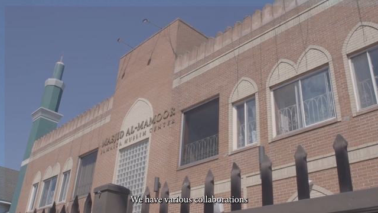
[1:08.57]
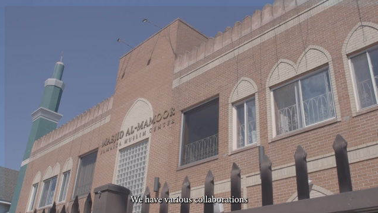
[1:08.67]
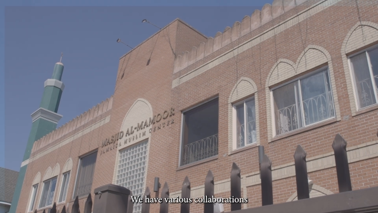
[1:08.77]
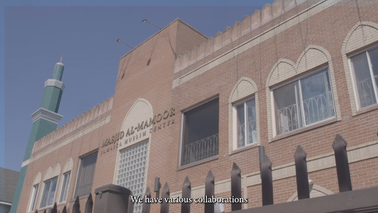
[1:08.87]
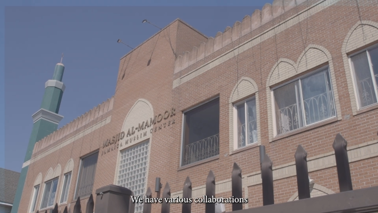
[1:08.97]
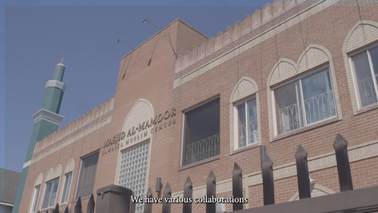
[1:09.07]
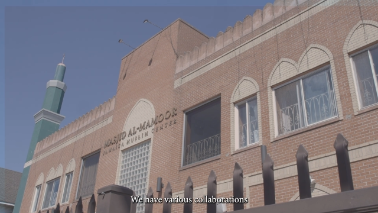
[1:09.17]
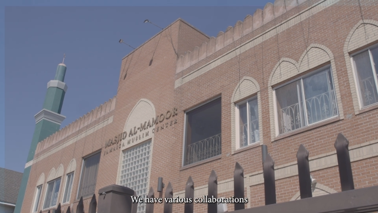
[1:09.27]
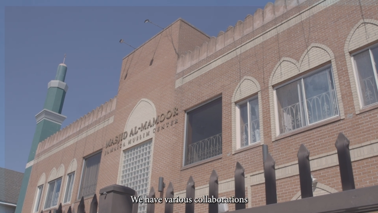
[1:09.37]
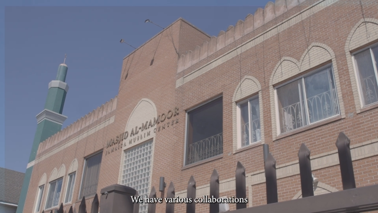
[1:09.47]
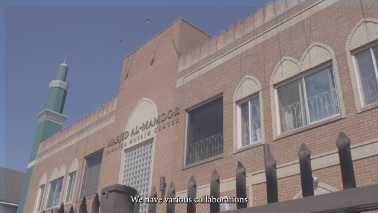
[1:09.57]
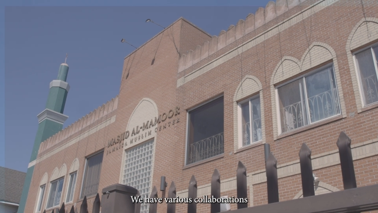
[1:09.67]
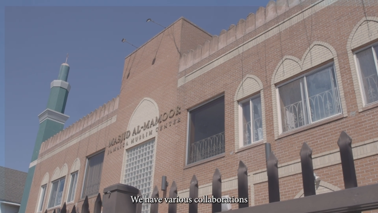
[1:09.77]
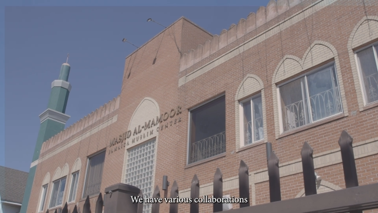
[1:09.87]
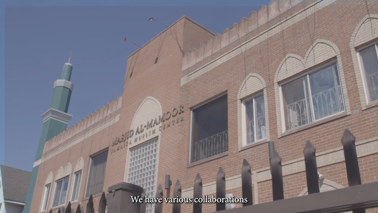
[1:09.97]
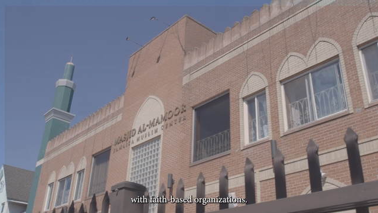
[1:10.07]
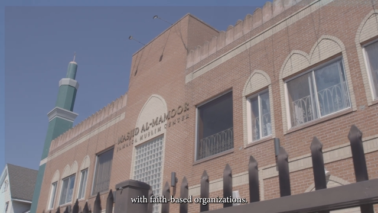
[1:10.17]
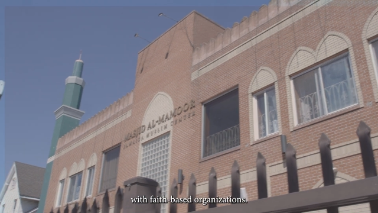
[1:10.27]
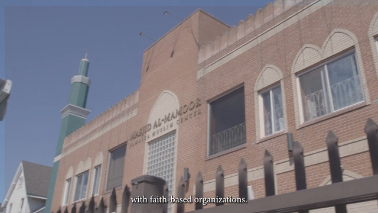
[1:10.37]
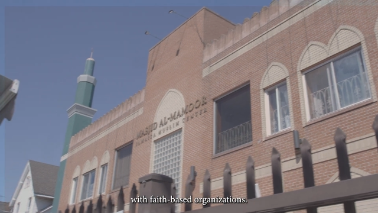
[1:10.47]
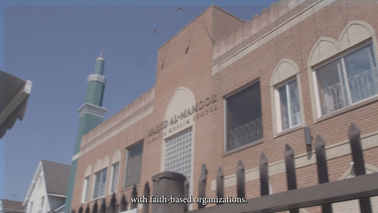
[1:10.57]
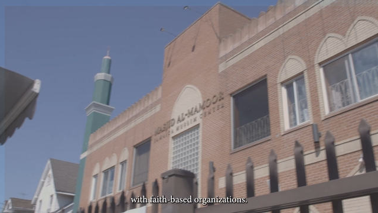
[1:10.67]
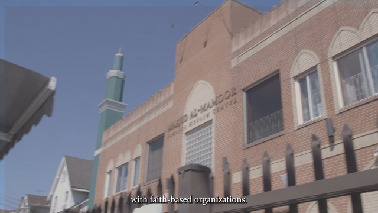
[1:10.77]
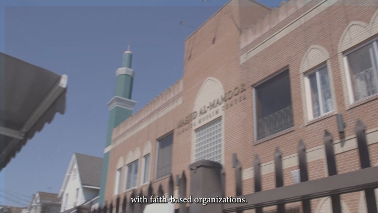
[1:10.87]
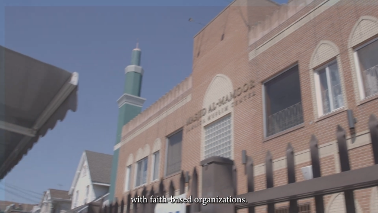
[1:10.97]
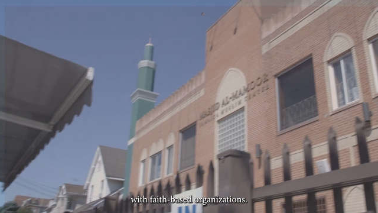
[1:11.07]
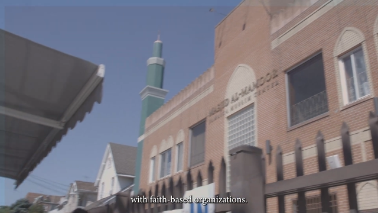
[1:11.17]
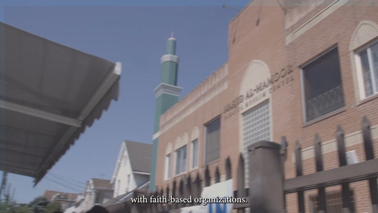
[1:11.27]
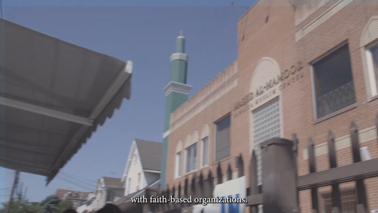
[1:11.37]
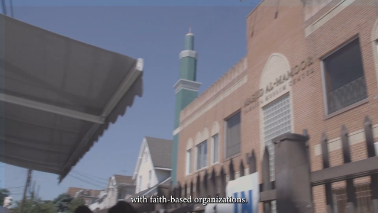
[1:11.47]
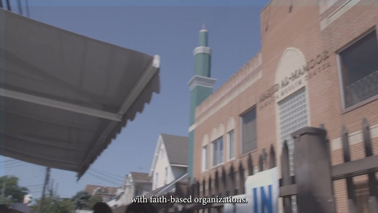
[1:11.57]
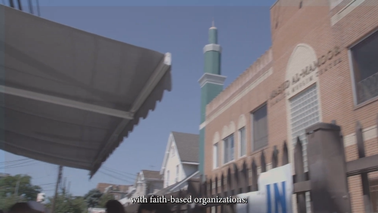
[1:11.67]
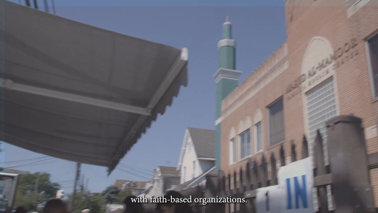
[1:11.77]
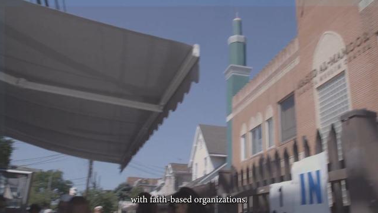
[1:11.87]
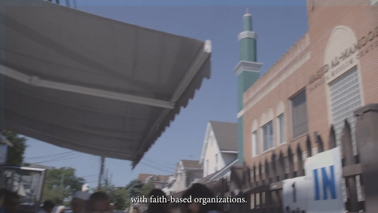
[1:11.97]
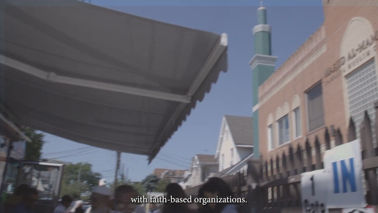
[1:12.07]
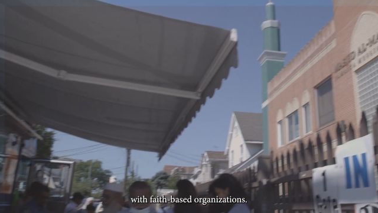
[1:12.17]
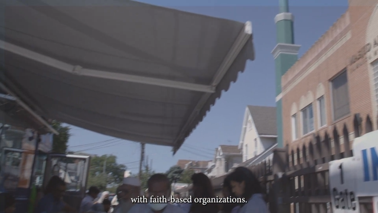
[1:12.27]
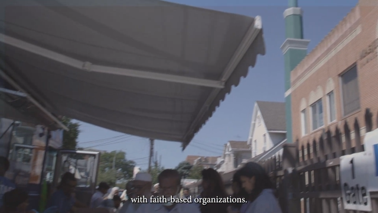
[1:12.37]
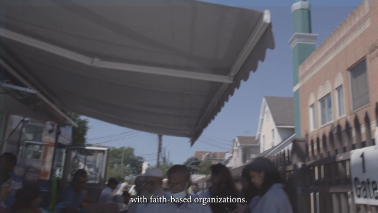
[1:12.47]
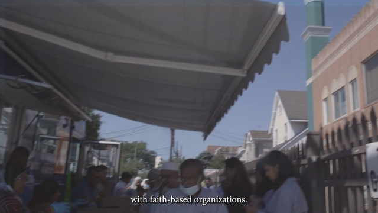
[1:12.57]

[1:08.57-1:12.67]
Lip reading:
[unreadable: no face in view]